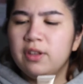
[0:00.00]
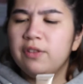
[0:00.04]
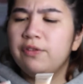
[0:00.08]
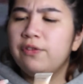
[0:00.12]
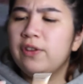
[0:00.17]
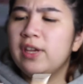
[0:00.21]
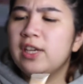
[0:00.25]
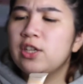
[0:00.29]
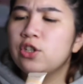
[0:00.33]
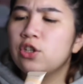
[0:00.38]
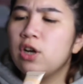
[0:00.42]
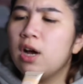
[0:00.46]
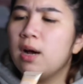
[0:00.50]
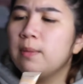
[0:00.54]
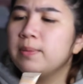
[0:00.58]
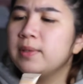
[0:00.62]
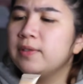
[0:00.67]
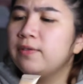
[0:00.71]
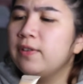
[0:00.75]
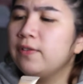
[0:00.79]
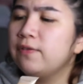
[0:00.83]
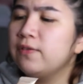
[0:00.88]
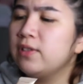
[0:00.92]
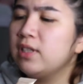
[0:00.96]
Face
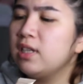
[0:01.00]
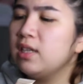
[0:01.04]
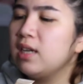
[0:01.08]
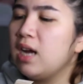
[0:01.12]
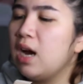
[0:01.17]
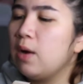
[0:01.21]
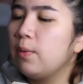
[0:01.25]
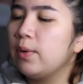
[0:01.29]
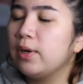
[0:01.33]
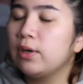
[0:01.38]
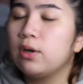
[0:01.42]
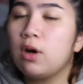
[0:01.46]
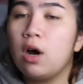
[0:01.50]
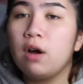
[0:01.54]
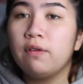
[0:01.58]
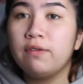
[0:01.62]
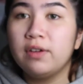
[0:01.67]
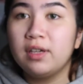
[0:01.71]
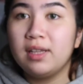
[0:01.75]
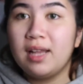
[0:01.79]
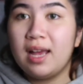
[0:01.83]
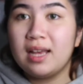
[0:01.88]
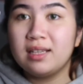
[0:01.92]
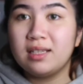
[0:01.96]
Shop's 15-hour
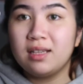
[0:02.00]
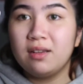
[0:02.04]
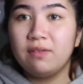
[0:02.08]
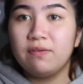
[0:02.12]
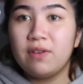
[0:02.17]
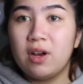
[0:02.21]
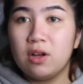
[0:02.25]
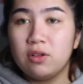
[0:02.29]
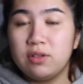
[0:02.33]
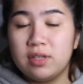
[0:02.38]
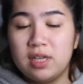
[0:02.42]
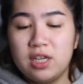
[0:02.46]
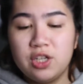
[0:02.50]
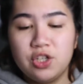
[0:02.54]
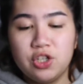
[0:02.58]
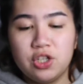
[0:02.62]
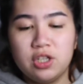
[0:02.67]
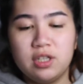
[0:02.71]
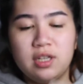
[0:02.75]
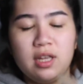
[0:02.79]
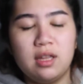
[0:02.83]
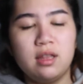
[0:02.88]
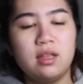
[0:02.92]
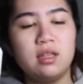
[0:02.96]
cover lasting
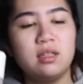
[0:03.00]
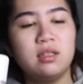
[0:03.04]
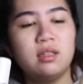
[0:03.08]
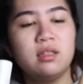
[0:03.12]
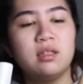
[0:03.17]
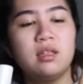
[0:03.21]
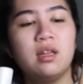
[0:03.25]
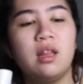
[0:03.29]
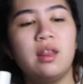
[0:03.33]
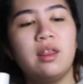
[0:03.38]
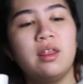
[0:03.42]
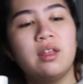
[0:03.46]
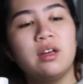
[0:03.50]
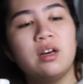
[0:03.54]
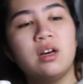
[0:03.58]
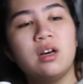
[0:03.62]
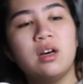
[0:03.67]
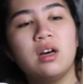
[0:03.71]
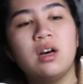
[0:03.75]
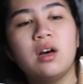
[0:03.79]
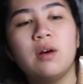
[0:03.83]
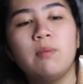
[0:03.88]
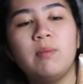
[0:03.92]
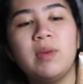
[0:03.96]
foundation, and this is
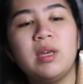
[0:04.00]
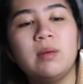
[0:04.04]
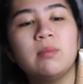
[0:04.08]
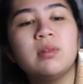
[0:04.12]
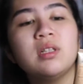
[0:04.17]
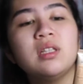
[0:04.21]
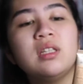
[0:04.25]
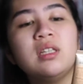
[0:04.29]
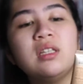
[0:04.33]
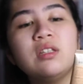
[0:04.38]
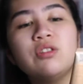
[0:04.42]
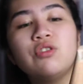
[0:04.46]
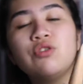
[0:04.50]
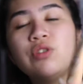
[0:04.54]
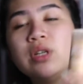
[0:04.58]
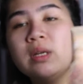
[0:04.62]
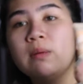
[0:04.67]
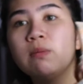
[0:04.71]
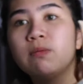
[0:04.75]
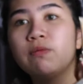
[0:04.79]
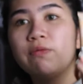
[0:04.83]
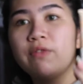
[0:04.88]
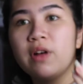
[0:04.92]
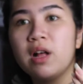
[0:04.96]
the Maybelline
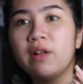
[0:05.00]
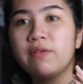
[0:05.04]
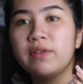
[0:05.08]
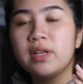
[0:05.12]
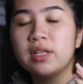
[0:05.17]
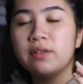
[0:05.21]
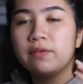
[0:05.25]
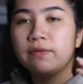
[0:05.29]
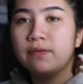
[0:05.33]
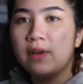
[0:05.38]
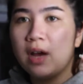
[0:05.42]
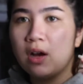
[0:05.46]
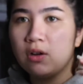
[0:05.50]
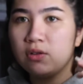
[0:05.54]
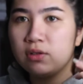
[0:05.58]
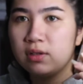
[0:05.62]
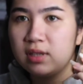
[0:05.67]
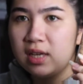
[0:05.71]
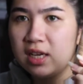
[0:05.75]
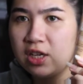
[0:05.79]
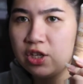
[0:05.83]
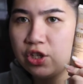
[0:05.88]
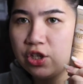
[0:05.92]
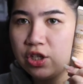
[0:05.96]
Dream Velvet
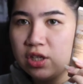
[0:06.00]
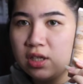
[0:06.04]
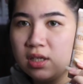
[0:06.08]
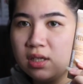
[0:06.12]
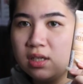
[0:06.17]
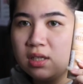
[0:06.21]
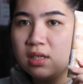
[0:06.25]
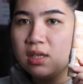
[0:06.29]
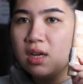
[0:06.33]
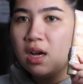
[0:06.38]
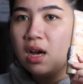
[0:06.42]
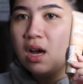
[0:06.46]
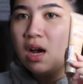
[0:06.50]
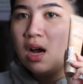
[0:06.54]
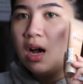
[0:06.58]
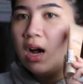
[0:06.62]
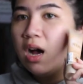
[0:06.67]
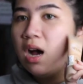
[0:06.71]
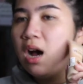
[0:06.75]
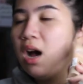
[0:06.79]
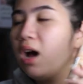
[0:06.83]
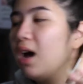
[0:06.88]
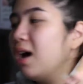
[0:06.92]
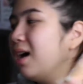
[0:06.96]
foundation.
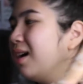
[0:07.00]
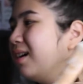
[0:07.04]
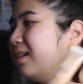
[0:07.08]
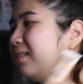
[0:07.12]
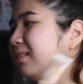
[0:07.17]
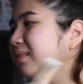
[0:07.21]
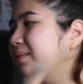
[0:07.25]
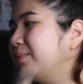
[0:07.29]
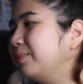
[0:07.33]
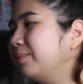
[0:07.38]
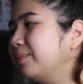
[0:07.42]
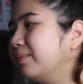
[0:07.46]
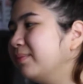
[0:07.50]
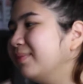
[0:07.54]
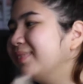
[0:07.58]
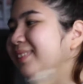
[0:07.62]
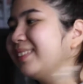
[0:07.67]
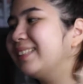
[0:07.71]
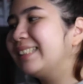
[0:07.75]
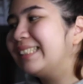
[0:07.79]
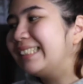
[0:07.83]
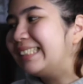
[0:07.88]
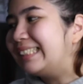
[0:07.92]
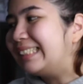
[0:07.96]

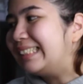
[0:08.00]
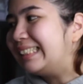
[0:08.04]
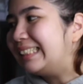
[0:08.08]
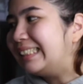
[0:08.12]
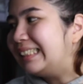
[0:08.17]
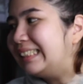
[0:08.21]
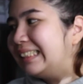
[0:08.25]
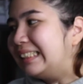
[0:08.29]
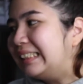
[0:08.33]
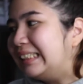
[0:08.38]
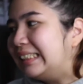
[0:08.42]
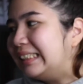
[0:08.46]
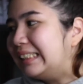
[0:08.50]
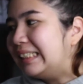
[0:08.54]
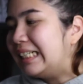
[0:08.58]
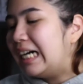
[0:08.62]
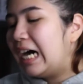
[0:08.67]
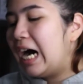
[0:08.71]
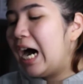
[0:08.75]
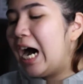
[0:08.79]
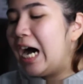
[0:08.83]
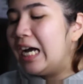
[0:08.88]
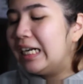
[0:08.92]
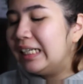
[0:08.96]

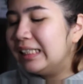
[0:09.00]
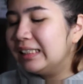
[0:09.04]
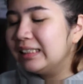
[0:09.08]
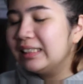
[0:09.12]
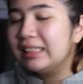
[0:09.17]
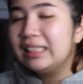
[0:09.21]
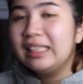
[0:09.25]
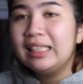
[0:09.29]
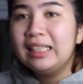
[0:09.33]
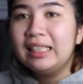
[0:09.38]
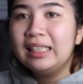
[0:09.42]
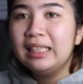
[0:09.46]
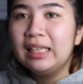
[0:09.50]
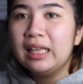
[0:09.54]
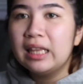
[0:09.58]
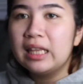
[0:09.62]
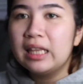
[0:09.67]
Honestly,